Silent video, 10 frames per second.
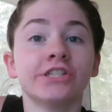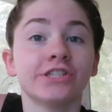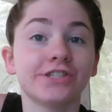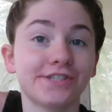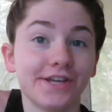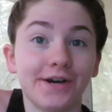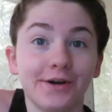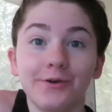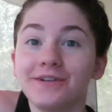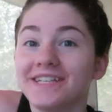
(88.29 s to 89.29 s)

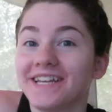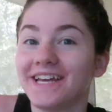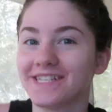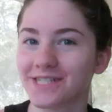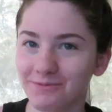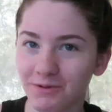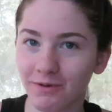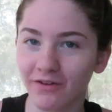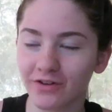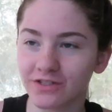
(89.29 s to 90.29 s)
So today's gonna be
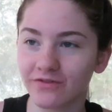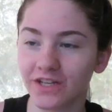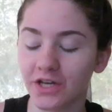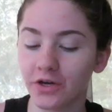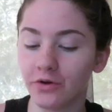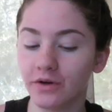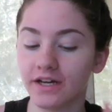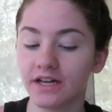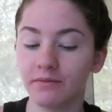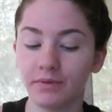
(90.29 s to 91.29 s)
my first video
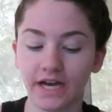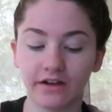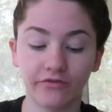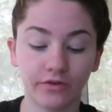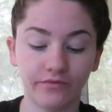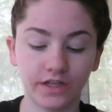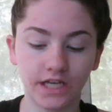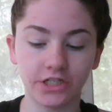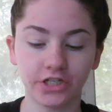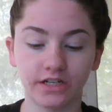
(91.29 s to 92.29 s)
back from
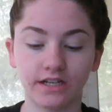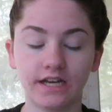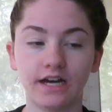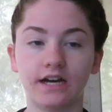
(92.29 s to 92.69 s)
vacation.